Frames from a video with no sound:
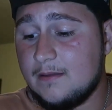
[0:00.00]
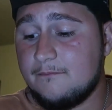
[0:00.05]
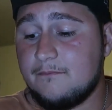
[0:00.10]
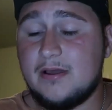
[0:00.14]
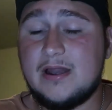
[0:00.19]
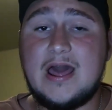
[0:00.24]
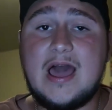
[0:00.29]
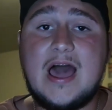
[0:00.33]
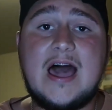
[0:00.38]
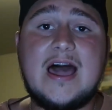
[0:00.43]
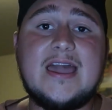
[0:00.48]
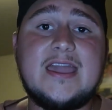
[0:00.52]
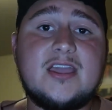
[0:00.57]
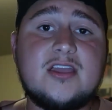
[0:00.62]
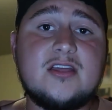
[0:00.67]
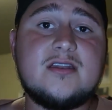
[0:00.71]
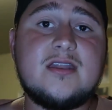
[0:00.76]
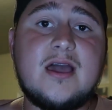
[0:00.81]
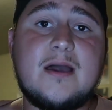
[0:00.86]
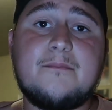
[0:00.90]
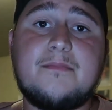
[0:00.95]
but I
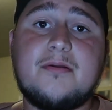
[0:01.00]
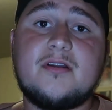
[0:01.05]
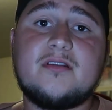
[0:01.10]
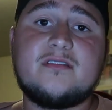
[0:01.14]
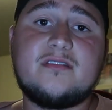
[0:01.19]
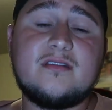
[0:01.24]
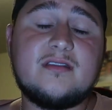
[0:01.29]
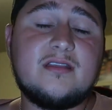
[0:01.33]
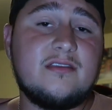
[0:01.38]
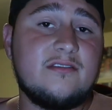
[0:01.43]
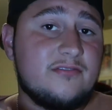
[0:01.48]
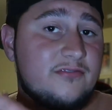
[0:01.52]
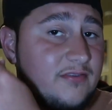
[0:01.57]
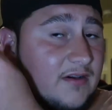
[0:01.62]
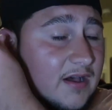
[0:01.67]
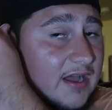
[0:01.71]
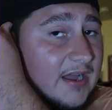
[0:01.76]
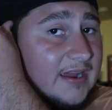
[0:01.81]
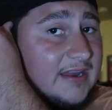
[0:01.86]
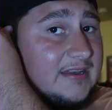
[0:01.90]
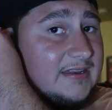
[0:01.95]
could not personally
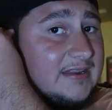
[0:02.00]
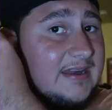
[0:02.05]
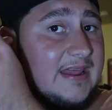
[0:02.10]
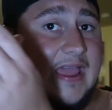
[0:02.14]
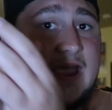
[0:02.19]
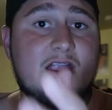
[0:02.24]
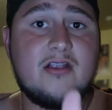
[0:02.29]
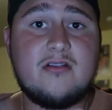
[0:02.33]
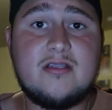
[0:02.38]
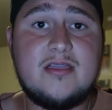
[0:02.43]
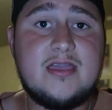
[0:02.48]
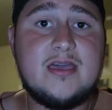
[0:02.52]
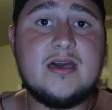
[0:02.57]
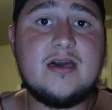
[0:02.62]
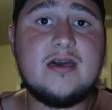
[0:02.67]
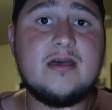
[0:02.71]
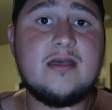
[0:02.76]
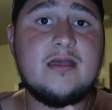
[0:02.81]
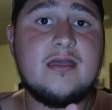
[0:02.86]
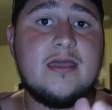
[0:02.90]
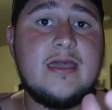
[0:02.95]
find an
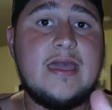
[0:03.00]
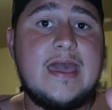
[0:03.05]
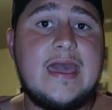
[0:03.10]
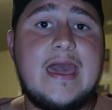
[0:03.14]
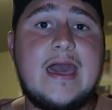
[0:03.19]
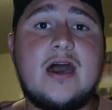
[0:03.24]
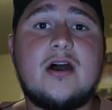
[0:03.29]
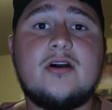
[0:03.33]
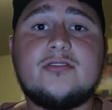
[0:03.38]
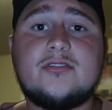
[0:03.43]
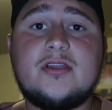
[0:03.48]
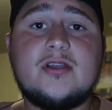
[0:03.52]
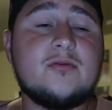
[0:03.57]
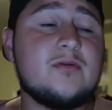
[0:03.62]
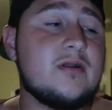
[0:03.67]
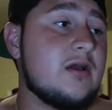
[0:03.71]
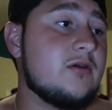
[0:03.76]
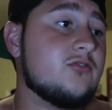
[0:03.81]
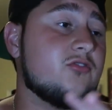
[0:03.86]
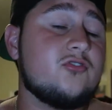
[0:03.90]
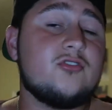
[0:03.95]
area out there
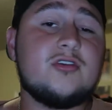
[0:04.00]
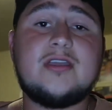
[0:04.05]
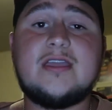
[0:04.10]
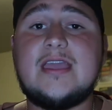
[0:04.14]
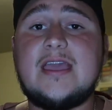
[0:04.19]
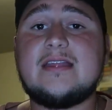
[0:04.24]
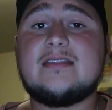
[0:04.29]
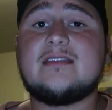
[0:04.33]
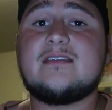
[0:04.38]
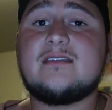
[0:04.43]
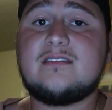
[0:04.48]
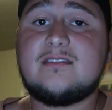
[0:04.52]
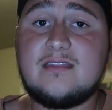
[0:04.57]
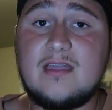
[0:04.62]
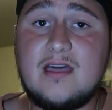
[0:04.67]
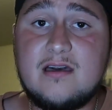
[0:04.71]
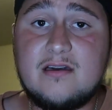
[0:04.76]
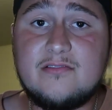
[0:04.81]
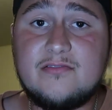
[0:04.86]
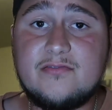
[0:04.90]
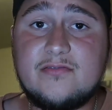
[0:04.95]
when I was looking at the
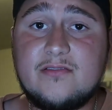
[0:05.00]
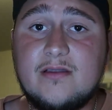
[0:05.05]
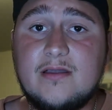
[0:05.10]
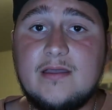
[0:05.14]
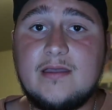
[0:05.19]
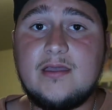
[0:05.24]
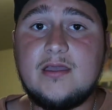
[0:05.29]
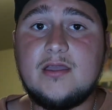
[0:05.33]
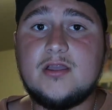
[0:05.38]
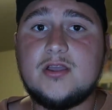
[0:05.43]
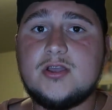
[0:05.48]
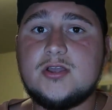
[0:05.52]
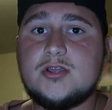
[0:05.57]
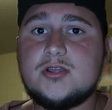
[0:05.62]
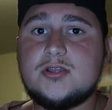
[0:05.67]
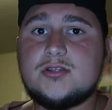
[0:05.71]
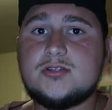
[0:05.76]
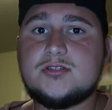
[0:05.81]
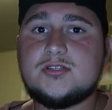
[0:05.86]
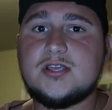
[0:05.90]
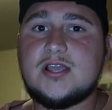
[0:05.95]
stuff
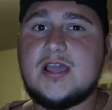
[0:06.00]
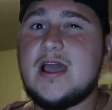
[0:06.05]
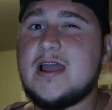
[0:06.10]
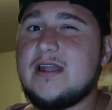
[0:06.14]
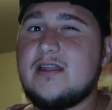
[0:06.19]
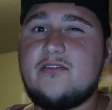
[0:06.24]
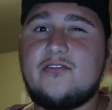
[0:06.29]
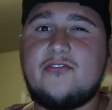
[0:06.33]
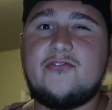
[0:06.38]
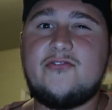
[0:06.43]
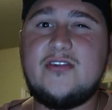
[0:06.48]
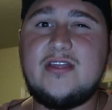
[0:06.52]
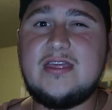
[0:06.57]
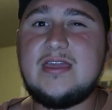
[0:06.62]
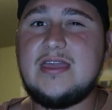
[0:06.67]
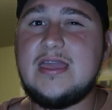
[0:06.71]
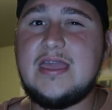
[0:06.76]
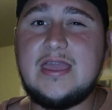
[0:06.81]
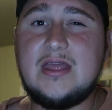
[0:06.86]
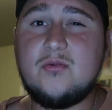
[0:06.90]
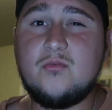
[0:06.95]
to kind of fit
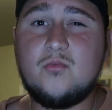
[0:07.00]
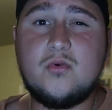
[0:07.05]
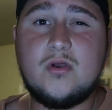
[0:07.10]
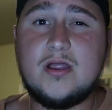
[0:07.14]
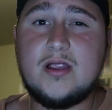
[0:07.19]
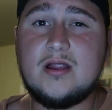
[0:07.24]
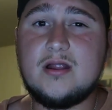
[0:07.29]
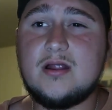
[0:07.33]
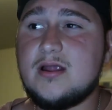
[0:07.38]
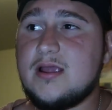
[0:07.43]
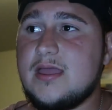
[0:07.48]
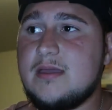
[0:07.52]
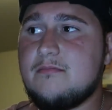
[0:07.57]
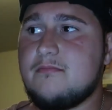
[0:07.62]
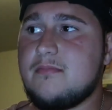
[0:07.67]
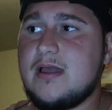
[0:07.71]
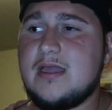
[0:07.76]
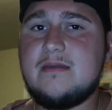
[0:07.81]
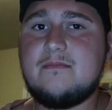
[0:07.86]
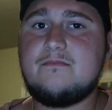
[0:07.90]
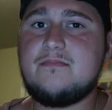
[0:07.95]
it in where it
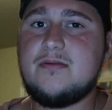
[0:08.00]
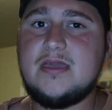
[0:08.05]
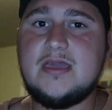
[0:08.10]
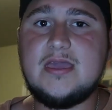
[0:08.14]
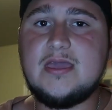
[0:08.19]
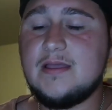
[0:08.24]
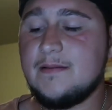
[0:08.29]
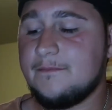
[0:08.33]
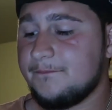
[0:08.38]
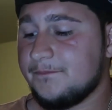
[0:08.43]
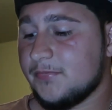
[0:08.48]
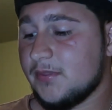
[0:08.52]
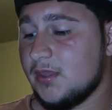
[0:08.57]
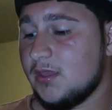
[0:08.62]
might be.